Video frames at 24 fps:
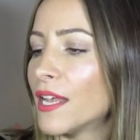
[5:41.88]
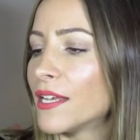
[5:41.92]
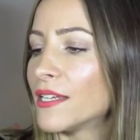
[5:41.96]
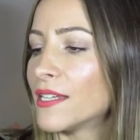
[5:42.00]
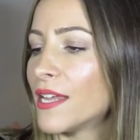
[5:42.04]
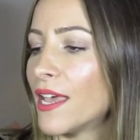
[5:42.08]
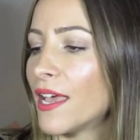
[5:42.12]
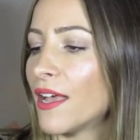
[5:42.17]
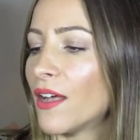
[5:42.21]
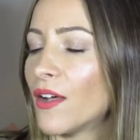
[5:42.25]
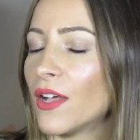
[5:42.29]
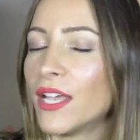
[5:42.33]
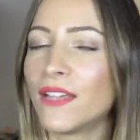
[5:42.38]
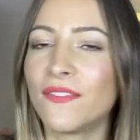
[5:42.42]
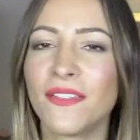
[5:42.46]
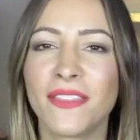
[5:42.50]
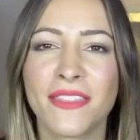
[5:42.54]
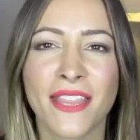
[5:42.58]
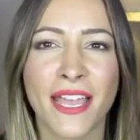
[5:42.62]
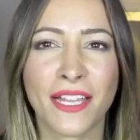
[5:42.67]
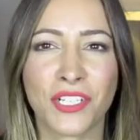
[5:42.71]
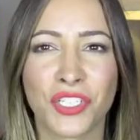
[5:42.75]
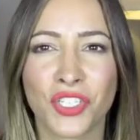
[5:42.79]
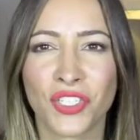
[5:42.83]
Now,
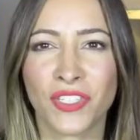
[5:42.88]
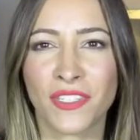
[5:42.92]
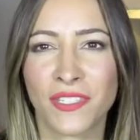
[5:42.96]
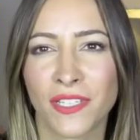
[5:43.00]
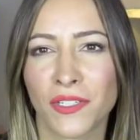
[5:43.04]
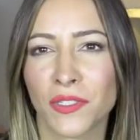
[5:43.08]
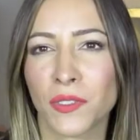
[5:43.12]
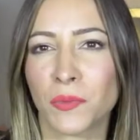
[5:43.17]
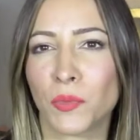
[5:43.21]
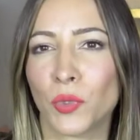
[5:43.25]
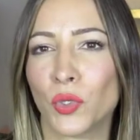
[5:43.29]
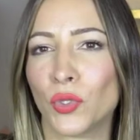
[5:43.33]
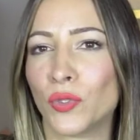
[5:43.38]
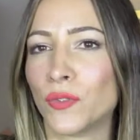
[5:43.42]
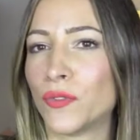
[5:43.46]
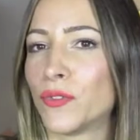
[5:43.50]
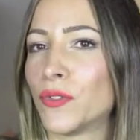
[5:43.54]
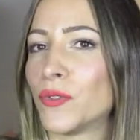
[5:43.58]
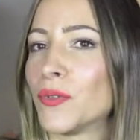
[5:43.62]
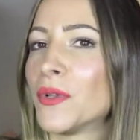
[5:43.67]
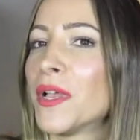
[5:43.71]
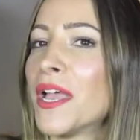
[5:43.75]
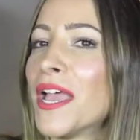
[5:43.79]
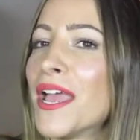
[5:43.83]
even that just sounds
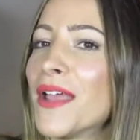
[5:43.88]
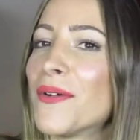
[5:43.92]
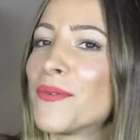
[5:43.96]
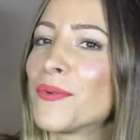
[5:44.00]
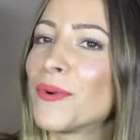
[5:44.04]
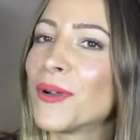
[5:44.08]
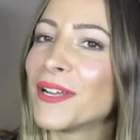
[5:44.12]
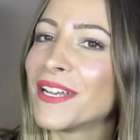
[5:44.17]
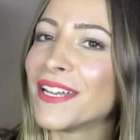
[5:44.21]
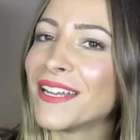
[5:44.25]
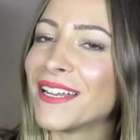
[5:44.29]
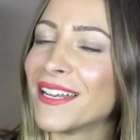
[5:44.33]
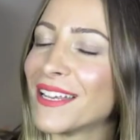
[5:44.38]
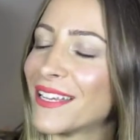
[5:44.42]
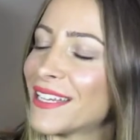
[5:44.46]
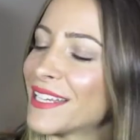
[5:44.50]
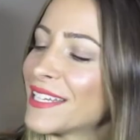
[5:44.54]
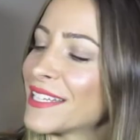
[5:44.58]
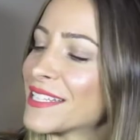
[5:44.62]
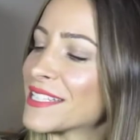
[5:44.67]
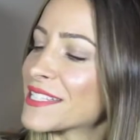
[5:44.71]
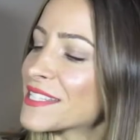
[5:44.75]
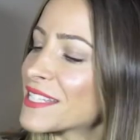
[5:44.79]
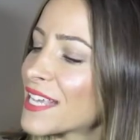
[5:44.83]
beautiful. What it
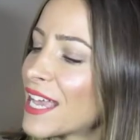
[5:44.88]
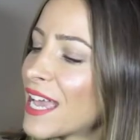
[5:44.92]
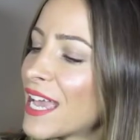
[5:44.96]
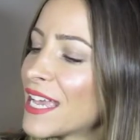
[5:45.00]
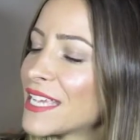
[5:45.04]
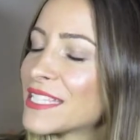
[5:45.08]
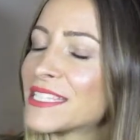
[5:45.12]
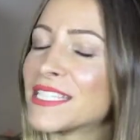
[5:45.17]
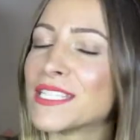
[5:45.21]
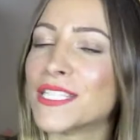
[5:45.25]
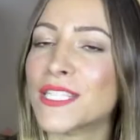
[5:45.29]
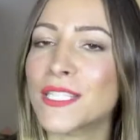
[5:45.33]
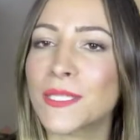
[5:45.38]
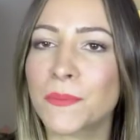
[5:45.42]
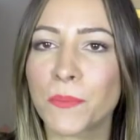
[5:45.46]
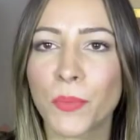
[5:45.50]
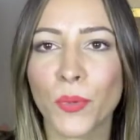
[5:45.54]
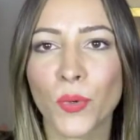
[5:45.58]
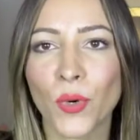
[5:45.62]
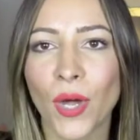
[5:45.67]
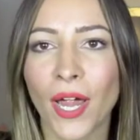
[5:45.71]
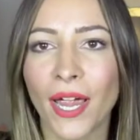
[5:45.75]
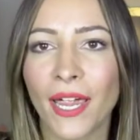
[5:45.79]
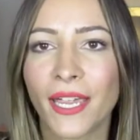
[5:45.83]
is, it's a
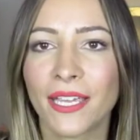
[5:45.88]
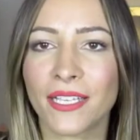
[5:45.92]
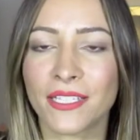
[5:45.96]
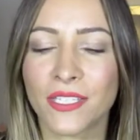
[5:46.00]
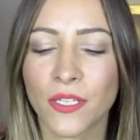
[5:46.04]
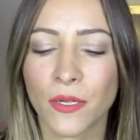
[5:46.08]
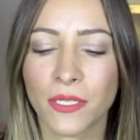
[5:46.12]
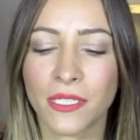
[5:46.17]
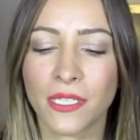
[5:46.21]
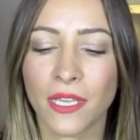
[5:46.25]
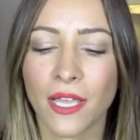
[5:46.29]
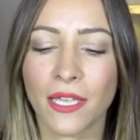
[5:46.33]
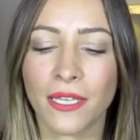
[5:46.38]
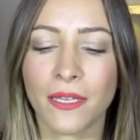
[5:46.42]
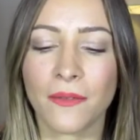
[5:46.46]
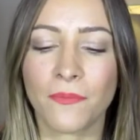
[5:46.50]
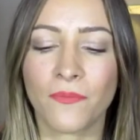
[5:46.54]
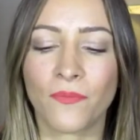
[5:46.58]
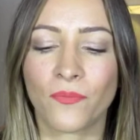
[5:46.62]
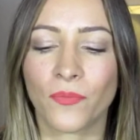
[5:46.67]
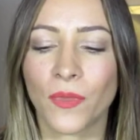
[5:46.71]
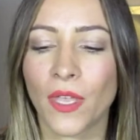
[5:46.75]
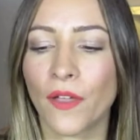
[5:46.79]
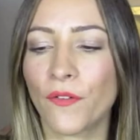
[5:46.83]
spray. So it's like
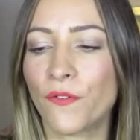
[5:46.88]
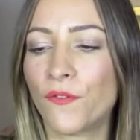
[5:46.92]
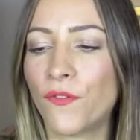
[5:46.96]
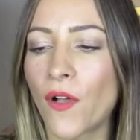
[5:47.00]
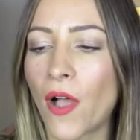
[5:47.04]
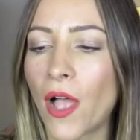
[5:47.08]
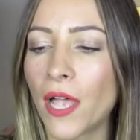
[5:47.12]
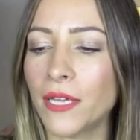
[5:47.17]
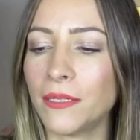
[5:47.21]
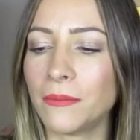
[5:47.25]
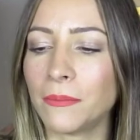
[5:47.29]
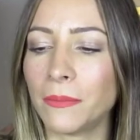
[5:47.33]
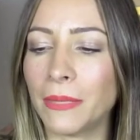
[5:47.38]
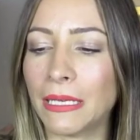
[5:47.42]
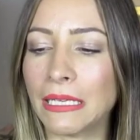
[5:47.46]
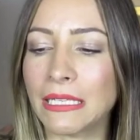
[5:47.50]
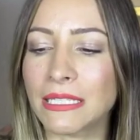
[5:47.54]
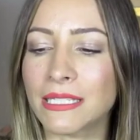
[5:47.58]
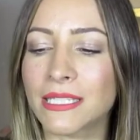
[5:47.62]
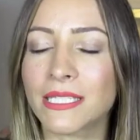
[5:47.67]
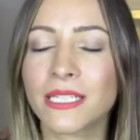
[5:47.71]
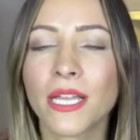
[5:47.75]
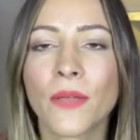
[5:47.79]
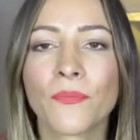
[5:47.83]
a, a fine
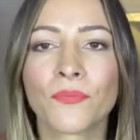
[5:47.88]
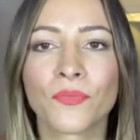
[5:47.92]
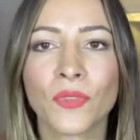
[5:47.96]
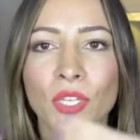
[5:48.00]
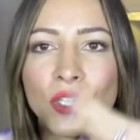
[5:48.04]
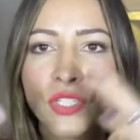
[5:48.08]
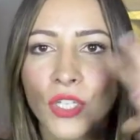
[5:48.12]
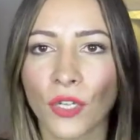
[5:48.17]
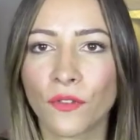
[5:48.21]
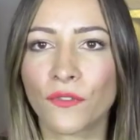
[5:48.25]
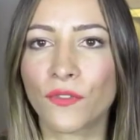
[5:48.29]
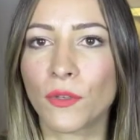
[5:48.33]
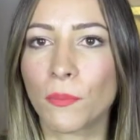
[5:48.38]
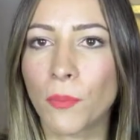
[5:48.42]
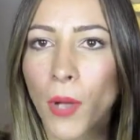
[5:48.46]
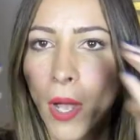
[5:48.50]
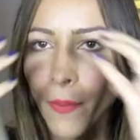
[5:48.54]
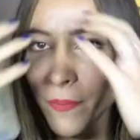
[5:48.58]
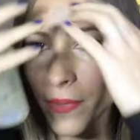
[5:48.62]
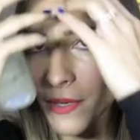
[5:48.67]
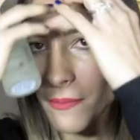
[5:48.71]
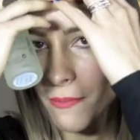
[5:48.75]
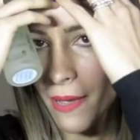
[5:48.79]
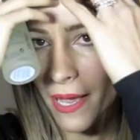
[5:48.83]
mist. So if you
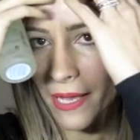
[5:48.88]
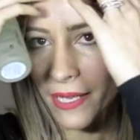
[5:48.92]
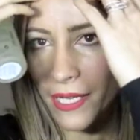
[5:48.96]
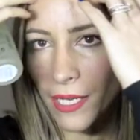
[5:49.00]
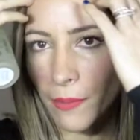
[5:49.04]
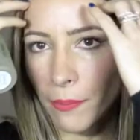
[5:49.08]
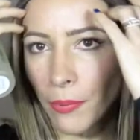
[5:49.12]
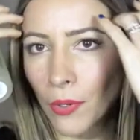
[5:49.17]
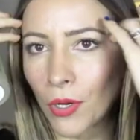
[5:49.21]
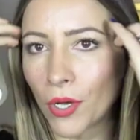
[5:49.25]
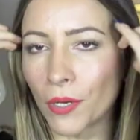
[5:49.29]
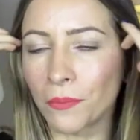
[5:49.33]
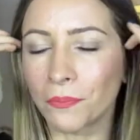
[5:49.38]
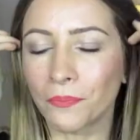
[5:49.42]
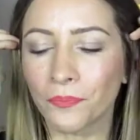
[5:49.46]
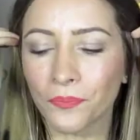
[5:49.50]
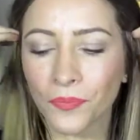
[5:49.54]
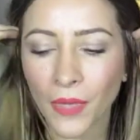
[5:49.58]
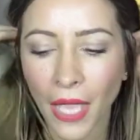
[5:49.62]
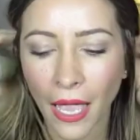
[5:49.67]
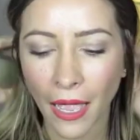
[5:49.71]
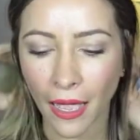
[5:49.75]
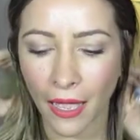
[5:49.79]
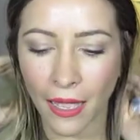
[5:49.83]
pop your makeup on,
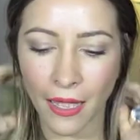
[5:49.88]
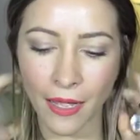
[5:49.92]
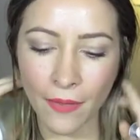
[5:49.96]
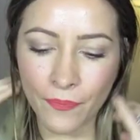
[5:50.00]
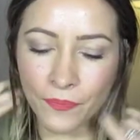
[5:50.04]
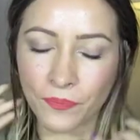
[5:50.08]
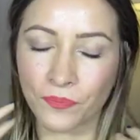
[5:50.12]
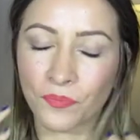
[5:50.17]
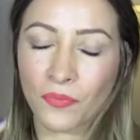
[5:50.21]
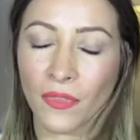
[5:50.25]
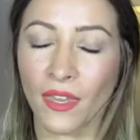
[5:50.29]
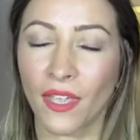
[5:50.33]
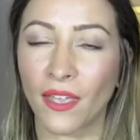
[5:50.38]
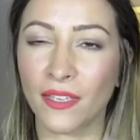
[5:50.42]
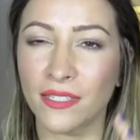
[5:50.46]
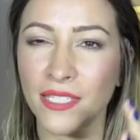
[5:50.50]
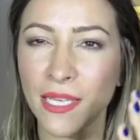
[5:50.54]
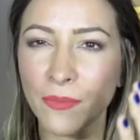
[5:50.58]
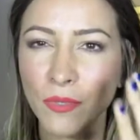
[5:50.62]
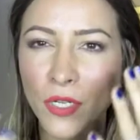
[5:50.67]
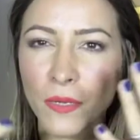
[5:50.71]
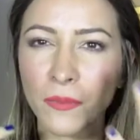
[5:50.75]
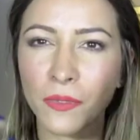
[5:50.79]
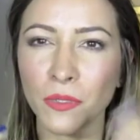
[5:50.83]
um,
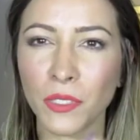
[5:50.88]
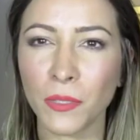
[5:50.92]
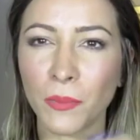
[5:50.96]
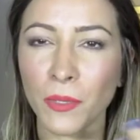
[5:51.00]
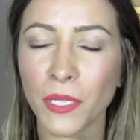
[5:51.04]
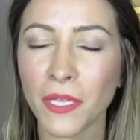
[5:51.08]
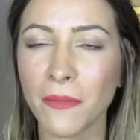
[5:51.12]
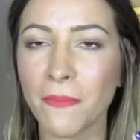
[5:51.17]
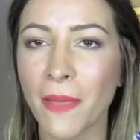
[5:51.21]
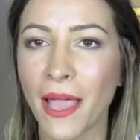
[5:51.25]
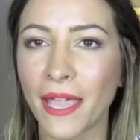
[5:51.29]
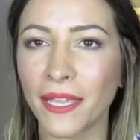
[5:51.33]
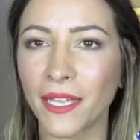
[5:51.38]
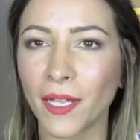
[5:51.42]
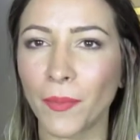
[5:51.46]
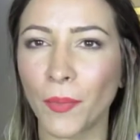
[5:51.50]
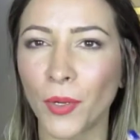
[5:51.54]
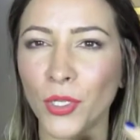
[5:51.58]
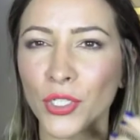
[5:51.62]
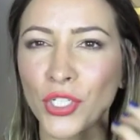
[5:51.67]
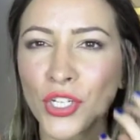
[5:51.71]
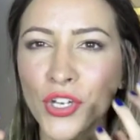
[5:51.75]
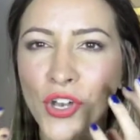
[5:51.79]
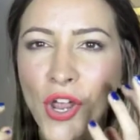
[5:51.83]
sometimes when you put your
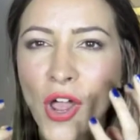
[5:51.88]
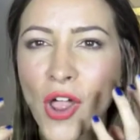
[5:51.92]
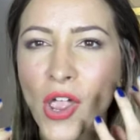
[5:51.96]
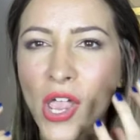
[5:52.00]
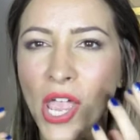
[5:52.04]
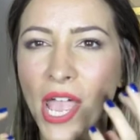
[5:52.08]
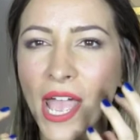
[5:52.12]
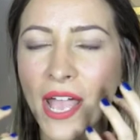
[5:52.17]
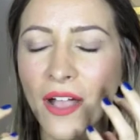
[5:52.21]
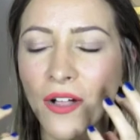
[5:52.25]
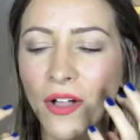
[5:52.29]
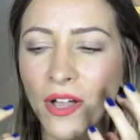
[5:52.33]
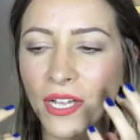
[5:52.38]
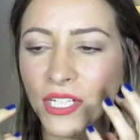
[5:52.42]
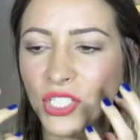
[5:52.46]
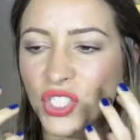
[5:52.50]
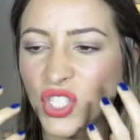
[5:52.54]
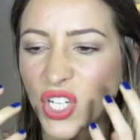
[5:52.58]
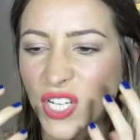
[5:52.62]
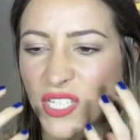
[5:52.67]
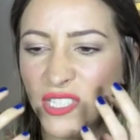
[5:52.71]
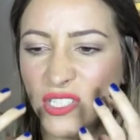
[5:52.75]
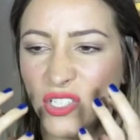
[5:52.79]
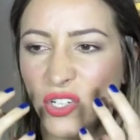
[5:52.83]
makeup on, you know how
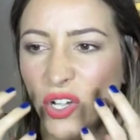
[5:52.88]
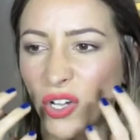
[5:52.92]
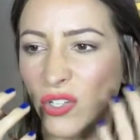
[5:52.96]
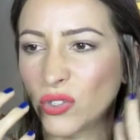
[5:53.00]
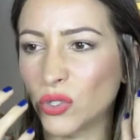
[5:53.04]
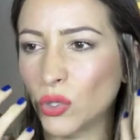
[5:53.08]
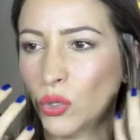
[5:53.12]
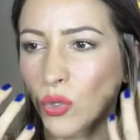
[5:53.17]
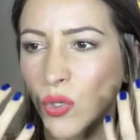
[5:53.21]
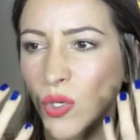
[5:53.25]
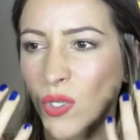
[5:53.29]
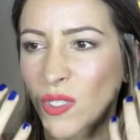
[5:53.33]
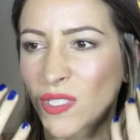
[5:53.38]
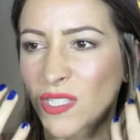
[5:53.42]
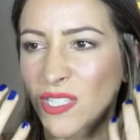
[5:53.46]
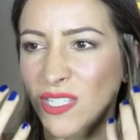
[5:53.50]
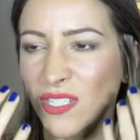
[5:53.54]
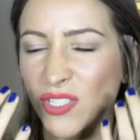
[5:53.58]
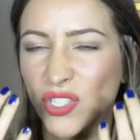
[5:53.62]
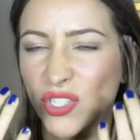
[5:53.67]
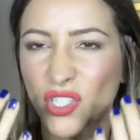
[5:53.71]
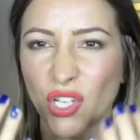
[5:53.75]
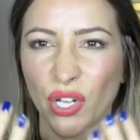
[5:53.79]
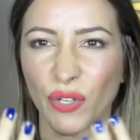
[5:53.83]
it just got, looks
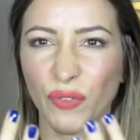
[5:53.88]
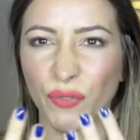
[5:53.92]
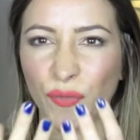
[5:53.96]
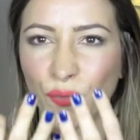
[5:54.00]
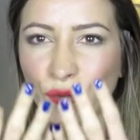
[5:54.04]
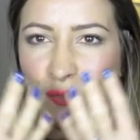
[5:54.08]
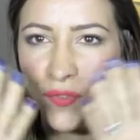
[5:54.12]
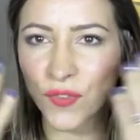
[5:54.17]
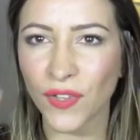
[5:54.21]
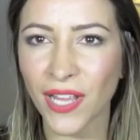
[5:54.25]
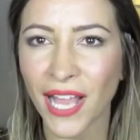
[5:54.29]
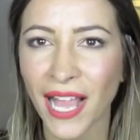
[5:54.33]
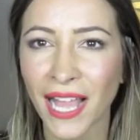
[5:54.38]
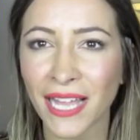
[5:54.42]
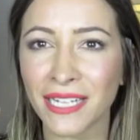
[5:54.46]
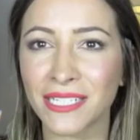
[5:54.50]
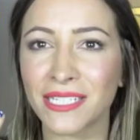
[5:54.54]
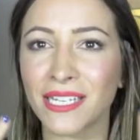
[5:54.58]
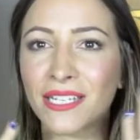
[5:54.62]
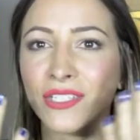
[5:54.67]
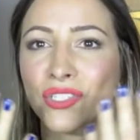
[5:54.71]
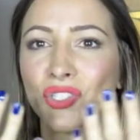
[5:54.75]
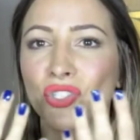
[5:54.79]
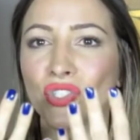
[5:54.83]
so
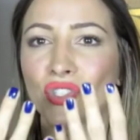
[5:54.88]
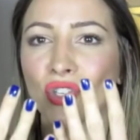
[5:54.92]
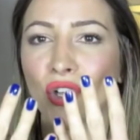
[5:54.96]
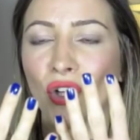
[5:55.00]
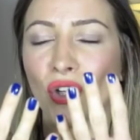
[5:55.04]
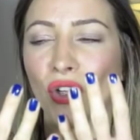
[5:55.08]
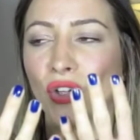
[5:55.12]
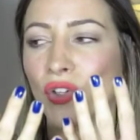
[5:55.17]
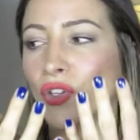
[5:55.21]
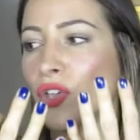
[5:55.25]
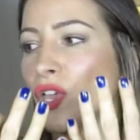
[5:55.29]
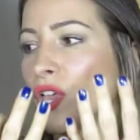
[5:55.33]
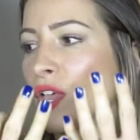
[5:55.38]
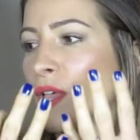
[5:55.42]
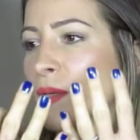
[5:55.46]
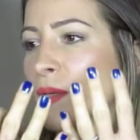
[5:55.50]
flat and so